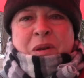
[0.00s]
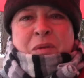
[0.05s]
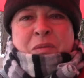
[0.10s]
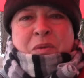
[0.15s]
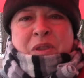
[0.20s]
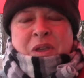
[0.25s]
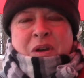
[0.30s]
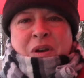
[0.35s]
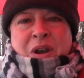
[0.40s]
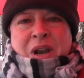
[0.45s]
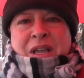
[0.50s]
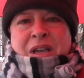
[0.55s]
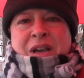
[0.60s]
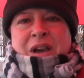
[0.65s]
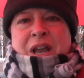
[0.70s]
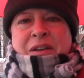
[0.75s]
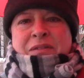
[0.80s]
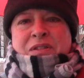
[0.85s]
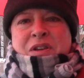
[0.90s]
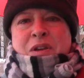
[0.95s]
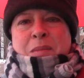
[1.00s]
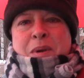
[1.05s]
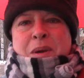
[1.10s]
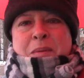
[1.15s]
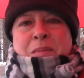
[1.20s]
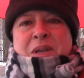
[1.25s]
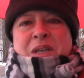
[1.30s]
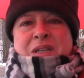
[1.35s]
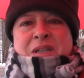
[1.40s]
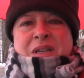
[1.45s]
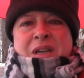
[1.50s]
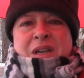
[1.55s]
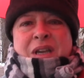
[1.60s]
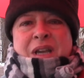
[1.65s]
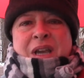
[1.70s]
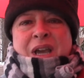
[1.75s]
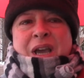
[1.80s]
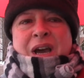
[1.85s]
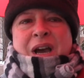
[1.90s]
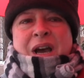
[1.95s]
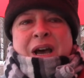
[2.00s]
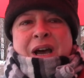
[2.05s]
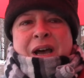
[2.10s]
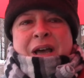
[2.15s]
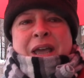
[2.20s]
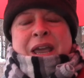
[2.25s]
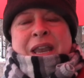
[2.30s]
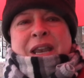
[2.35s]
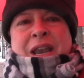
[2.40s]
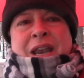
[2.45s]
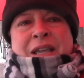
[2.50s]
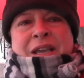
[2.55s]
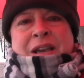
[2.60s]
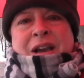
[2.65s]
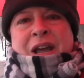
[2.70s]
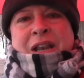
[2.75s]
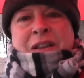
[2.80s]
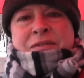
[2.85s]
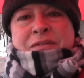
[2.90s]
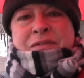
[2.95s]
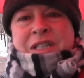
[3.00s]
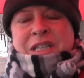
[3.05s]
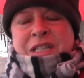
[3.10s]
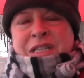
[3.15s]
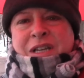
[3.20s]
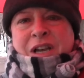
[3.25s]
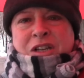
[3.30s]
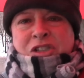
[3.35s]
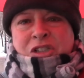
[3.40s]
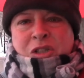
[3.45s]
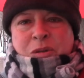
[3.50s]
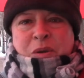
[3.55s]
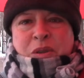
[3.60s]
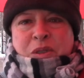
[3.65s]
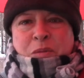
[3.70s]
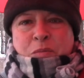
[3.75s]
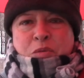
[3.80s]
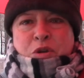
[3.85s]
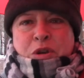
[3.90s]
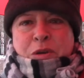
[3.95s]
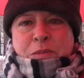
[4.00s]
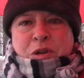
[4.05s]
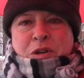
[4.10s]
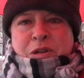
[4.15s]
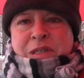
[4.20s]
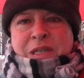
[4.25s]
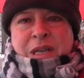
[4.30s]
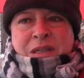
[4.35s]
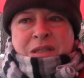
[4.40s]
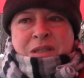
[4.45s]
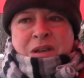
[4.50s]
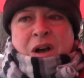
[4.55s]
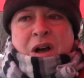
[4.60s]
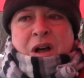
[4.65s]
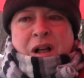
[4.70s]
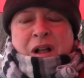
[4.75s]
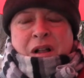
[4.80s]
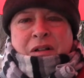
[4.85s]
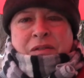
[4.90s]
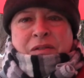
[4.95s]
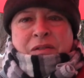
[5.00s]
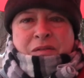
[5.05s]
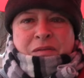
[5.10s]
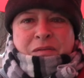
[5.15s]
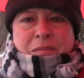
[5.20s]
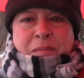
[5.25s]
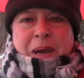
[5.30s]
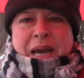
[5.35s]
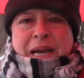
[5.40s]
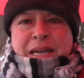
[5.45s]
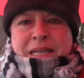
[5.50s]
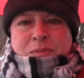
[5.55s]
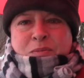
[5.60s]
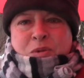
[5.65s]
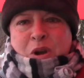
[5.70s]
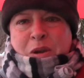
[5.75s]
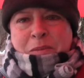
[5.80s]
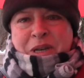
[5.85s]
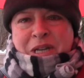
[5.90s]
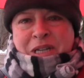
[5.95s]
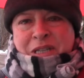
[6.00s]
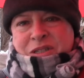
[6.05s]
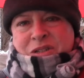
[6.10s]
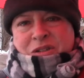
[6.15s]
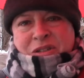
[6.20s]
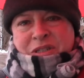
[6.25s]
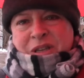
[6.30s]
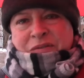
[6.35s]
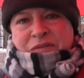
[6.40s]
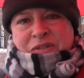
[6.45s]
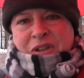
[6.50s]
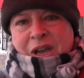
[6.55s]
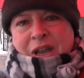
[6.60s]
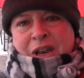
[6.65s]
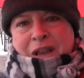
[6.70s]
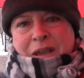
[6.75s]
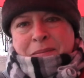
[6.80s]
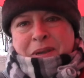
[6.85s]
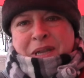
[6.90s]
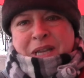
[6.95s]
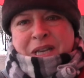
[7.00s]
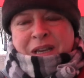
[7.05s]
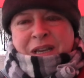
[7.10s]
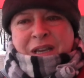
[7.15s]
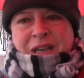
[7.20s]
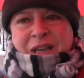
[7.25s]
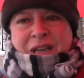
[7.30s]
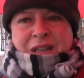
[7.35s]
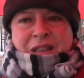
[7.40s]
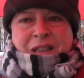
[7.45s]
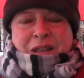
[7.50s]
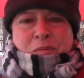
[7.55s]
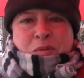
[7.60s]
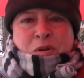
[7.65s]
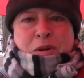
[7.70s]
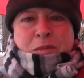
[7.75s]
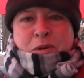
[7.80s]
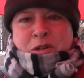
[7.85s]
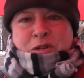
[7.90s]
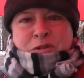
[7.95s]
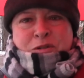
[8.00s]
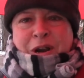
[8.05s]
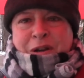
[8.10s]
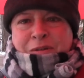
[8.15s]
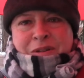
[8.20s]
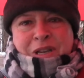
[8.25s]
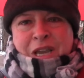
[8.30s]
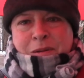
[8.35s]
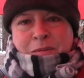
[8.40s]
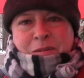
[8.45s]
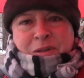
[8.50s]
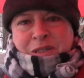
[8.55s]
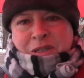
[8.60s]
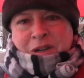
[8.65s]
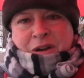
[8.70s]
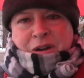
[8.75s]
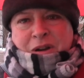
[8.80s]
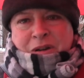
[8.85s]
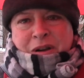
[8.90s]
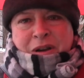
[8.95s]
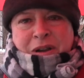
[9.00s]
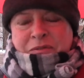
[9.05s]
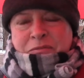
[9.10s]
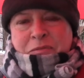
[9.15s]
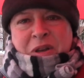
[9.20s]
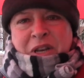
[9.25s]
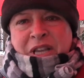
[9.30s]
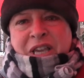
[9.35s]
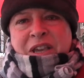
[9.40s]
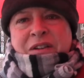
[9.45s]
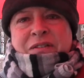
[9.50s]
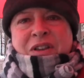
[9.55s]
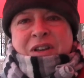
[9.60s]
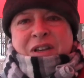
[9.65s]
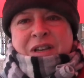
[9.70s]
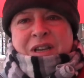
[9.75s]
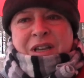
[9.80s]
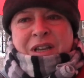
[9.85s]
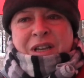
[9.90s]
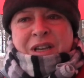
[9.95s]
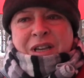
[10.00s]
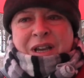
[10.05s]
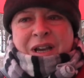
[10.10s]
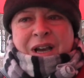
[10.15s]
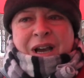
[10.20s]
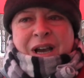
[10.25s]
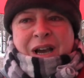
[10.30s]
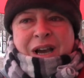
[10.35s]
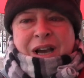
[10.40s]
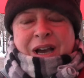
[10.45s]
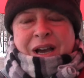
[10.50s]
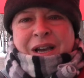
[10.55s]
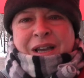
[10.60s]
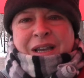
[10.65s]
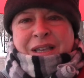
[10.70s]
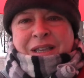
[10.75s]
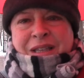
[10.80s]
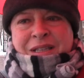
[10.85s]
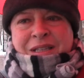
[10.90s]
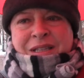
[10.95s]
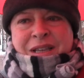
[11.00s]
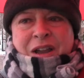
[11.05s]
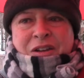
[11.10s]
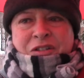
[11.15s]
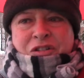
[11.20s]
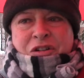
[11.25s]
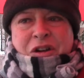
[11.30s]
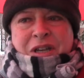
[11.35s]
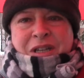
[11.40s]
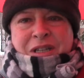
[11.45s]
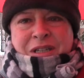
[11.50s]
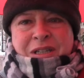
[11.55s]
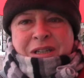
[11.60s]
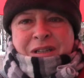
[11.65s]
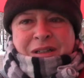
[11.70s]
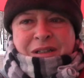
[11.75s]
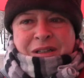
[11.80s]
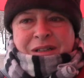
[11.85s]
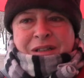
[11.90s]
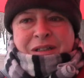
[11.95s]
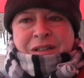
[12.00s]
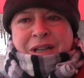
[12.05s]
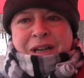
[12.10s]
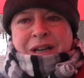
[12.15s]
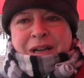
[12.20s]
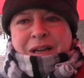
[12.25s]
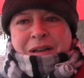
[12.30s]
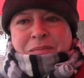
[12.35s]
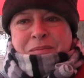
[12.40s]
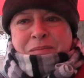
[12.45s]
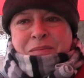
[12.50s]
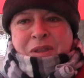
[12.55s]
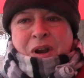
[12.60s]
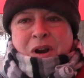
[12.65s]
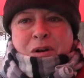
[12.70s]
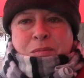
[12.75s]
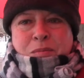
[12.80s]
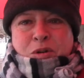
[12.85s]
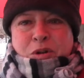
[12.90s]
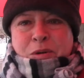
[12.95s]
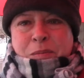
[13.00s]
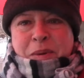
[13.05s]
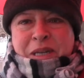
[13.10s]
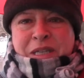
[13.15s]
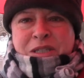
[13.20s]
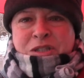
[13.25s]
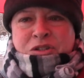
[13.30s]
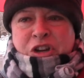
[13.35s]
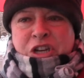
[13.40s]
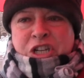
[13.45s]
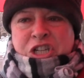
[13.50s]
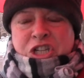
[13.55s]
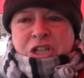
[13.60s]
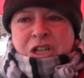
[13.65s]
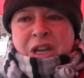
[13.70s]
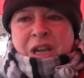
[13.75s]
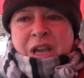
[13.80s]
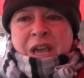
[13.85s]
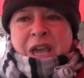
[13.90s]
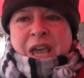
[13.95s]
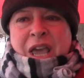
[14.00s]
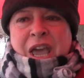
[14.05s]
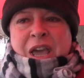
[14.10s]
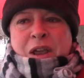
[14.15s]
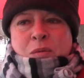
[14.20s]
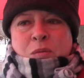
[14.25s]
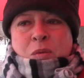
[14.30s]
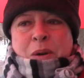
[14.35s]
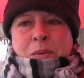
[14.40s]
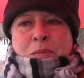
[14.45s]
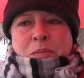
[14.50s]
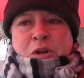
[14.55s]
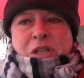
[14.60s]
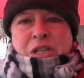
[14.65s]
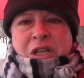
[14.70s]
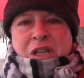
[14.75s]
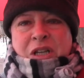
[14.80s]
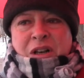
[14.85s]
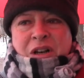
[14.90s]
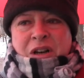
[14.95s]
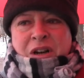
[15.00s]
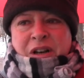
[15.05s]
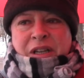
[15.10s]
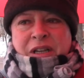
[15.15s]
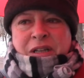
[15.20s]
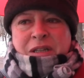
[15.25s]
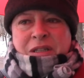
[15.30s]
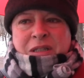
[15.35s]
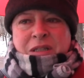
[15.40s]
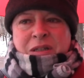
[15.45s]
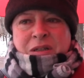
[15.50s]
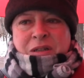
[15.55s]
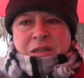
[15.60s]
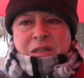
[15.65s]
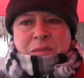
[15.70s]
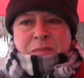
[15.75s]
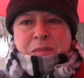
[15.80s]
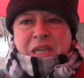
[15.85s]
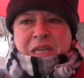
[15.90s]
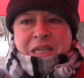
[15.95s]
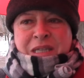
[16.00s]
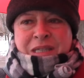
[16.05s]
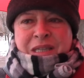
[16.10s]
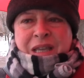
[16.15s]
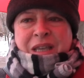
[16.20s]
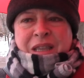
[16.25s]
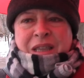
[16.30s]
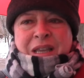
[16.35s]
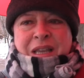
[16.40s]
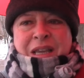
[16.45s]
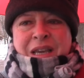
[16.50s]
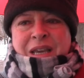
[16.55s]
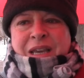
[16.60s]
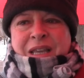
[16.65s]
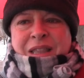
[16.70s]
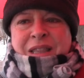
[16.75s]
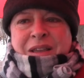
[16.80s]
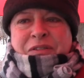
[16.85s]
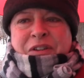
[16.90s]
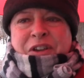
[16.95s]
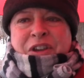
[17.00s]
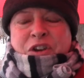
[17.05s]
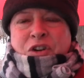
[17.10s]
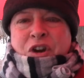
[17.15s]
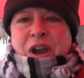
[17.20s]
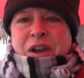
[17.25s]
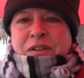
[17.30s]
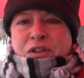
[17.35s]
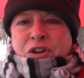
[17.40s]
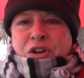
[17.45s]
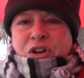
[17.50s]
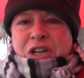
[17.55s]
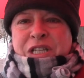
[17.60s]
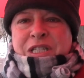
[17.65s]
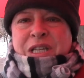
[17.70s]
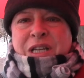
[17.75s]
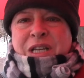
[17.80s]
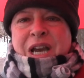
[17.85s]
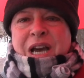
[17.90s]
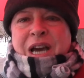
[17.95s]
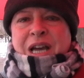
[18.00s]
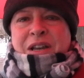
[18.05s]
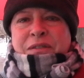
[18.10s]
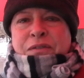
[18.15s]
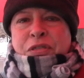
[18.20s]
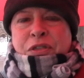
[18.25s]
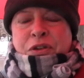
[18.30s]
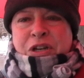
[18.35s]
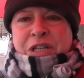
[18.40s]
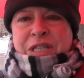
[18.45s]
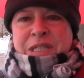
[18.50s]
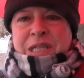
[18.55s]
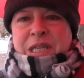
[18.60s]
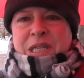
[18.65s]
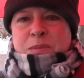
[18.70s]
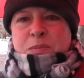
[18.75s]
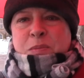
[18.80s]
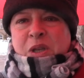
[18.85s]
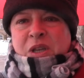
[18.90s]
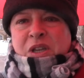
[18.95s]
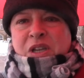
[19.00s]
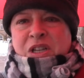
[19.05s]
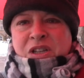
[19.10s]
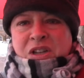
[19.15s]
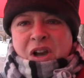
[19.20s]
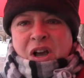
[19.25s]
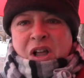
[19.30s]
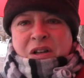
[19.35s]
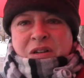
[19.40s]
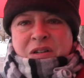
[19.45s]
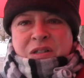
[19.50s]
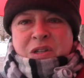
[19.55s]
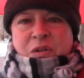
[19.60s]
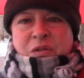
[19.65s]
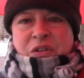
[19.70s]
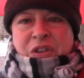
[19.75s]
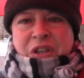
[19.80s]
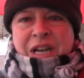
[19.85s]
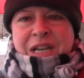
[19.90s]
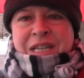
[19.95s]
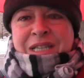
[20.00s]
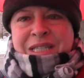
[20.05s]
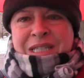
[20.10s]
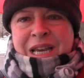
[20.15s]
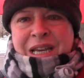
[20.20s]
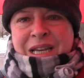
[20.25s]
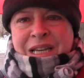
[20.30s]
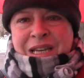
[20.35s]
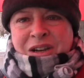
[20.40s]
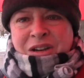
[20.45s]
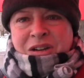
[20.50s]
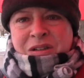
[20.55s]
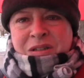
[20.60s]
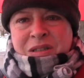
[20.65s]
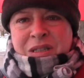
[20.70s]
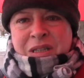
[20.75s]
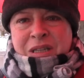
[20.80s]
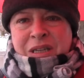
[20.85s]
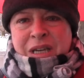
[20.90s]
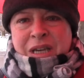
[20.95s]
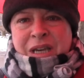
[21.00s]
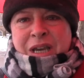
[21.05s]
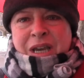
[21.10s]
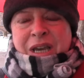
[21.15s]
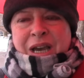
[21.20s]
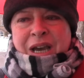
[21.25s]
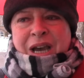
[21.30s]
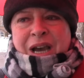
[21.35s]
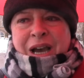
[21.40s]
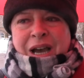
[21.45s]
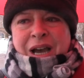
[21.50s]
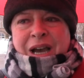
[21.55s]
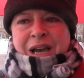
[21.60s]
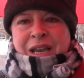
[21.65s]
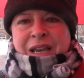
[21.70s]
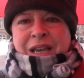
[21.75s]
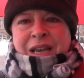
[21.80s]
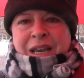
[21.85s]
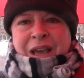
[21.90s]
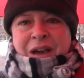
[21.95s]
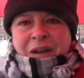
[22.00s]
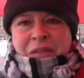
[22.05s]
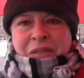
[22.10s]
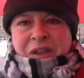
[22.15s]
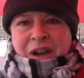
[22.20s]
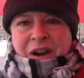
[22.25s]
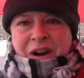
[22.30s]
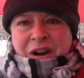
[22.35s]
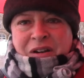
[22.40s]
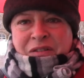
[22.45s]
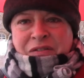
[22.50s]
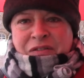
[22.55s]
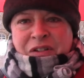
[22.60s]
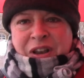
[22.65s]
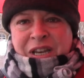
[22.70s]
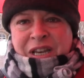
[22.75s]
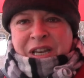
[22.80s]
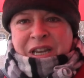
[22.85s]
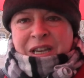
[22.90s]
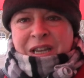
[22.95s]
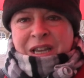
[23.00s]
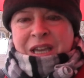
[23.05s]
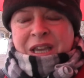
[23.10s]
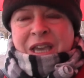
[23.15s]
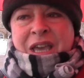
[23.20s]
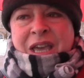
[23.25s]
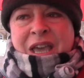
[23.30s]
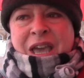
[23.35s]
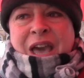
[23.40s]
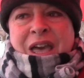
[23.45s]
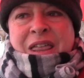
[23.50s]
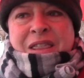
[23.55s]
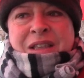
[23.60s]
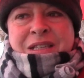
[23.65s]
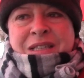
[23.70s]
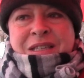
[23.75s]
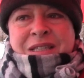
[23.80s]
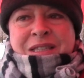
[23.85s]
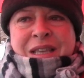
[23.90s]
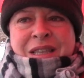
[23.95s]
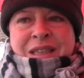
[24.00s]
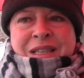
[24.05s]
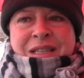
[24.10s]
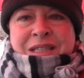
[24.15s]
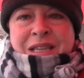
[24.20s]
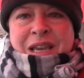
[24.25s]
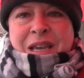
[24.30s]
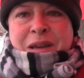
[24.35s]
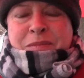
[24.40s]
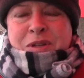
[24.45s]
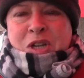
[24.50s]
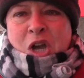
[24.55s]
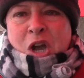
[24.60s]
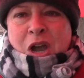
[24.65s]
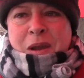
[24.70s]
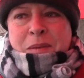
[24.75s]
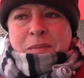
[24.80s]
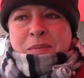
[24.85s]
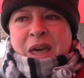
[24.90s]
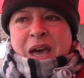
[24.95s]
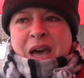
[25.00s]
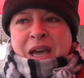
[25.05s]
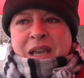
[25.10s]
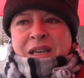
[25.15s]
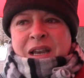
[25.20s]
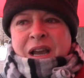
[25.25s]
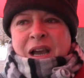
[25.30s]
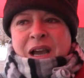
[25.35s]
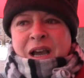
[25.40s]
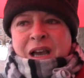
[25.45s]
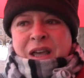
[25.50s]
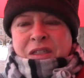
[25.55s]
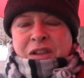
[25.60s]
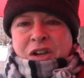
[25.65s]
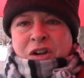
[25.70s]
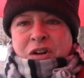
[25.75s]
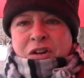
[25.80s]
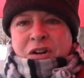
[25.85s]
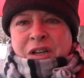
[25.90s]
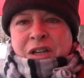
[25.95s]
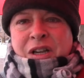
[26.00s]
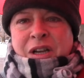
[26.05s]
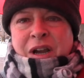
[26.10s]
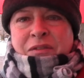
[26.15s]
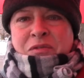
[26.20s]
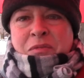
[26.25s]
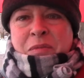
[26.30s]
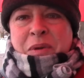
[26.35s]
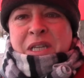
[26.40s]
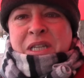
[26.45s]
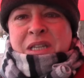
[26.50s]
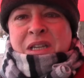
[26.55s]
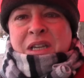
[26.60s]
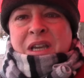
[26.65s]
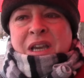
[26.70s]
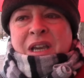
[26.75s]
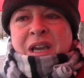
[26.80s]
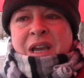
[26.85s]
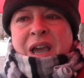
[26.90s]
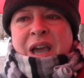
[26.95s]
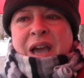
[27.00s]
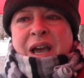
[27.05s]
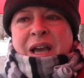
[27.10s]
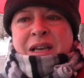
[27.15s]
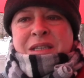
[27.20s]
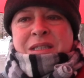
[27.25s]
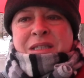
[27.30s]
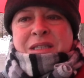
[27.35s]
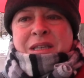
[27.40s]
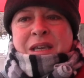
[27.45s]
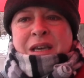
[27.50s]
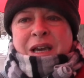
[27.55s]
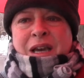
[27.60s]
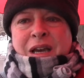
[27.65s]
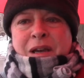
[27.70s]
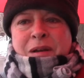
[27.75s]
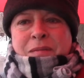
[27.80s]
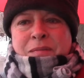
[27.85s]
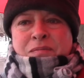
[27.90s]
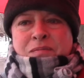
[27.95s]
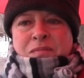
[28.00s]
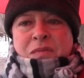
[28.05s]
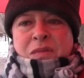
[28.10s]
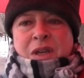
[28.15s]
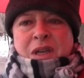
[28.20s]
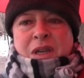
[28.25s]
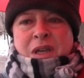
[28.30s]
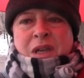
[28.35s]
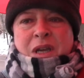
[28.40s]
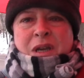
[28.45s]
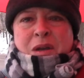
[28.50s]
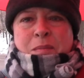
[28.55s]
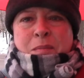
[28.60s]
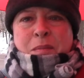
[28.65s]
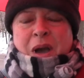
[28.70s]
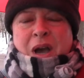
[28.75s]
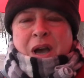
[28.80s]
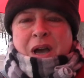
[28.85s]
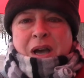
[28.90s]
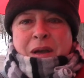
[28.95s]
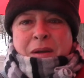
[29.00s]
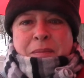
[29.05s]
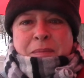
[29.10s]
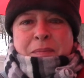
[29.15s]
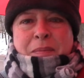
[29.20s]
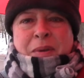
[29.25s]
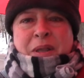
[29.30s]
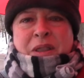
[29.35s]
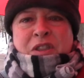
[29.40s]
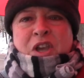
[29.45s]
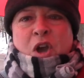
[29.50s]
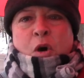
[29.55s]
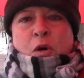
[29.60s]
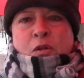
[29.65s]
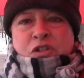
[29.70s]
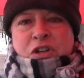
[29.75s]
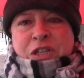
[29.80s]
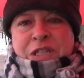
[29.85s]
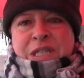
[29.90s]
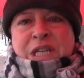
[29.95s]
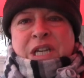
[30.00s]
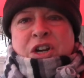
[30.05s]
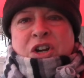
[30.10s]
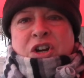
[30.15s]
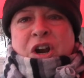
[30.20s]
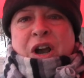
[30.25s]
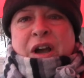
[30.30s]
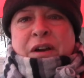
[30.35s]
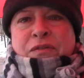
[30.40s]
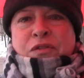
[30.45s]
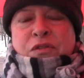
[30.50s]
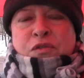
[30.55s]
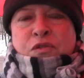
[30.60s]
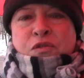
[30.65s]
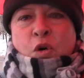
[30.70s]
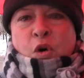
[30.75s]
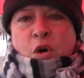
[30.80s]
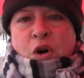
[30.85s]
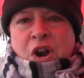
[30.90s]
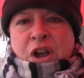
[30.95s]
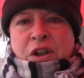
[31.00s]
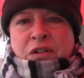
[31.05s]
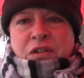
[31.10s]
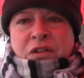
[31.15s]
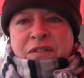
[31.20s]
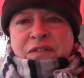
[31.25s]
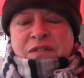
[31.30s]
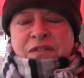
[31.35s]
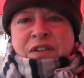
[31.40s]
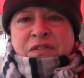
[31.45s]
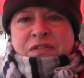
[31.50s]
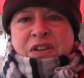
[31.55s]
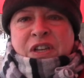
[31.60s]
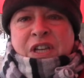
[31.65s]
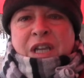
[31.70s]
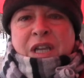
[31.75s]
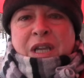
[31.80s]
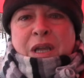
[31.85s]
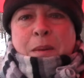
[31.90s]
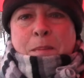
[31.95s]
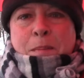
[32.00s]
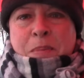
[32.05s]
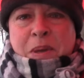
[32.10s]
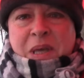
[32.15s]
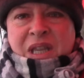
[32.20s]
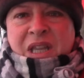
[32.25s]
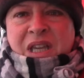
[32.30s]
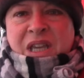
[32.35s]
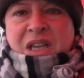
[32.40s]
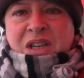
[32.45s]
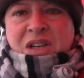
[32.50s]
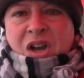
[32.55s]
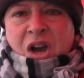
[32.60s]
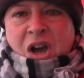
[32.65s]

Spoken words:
without any kind of commitment and any kind of discussion with the premiers, as all past prime ministers have done. I mean, the premiers' roundtables have been a given in this country until the Harper administration. And what particularly concerns me is that the figure I've heard is a cut of $36 billion over the next 10 years in healthcare funding. And this is at the same time that the current government has been the overseer of $450 billion